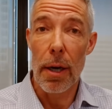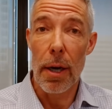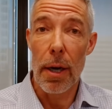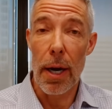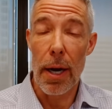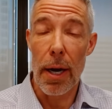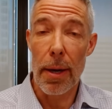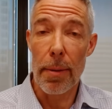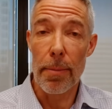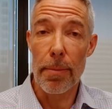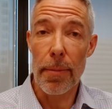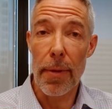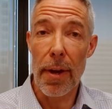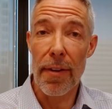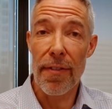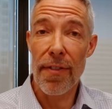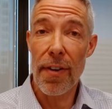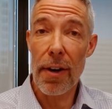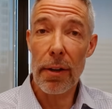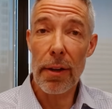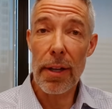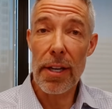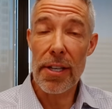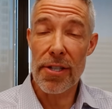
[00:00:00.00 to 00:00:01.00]
a
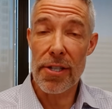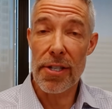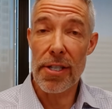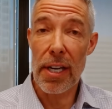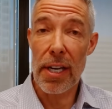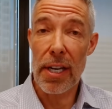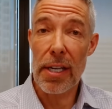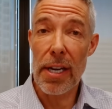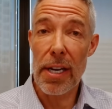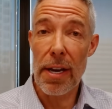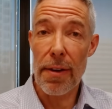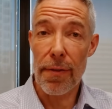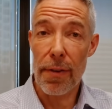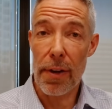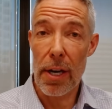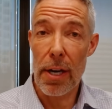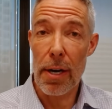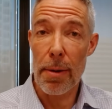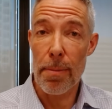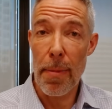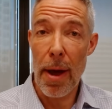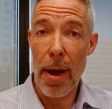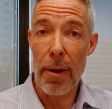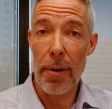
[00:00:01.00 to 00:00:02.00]
fairly
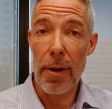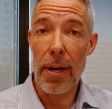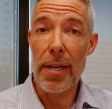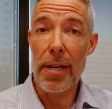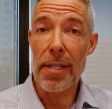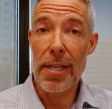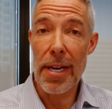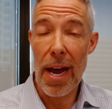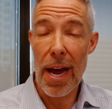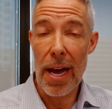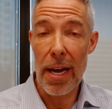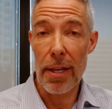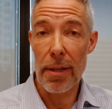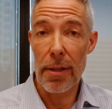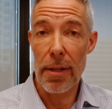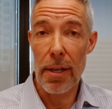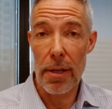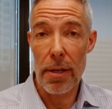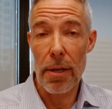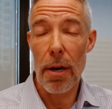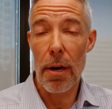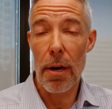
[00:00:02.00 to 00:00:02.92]
significant amount of debt that